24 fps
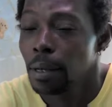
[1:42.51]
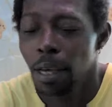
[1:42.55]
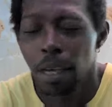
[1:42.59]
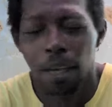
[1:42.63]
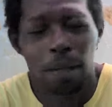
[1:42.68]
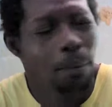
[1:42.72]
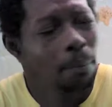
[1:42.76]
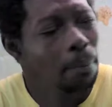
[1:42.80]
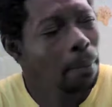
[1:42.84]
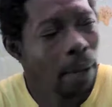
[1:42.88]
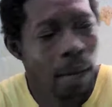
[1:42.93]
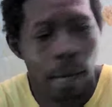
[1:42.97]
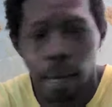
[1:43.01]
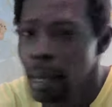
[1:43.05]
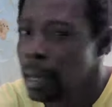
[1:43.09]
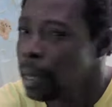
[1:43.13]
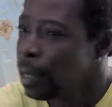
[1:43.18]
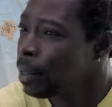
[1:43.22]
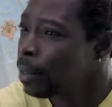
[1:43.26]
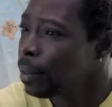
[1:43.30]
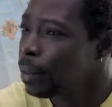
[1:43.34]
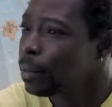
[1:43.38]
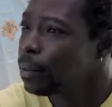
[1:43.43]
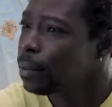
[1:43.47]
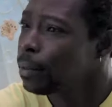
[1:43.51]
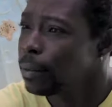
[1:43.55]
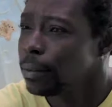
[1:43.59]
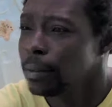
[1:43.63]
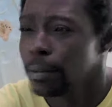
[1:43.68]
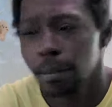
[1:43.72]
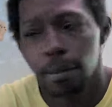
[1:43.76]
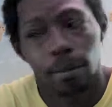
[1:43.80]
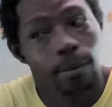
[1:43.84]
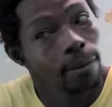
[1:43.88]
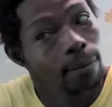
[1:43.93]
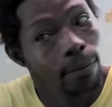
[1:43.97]
And man,
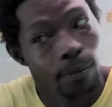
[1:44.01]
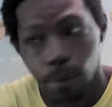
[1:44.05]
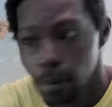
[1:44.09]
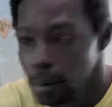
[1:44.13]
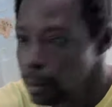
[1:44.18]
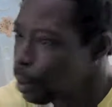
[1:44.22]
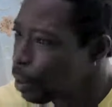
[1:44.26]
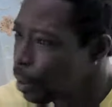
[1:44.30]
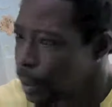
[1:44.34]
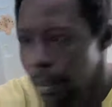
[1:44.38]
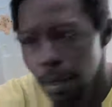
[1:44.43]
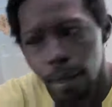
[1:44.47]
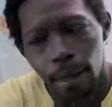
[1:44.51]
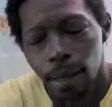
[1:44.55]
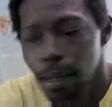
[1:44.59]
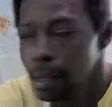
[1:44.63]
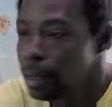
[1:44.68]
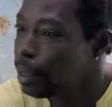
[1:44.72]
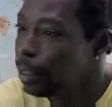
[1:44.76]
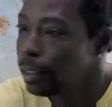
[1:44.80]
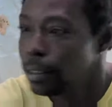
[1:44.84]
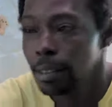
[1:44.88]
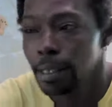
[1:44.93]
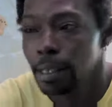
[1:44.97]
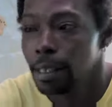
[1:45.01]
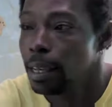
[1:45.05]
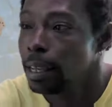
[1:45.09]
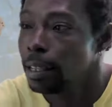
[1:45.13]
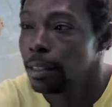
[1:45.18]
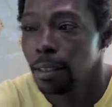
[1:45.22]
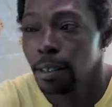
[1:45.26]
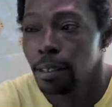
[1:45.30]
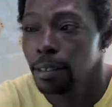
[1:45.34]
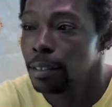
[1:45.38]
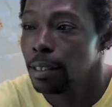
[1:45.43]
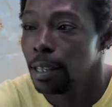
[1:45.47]
it's a headache to get
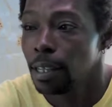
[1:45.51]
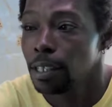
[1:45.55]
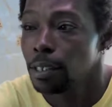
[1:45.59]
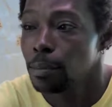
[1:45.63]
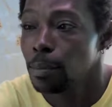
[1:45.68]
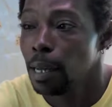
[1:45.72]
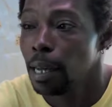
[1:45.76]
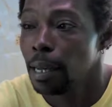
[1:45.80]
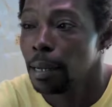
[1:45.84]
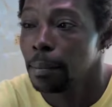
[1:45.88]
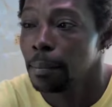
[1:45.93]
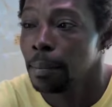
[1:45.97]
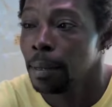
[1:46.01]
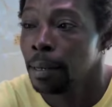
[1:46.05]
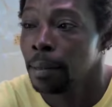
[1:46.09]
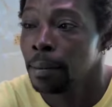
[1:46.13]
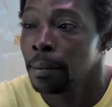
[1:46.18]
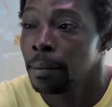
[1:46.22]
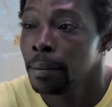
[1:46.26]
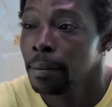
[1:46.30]
these things back, man.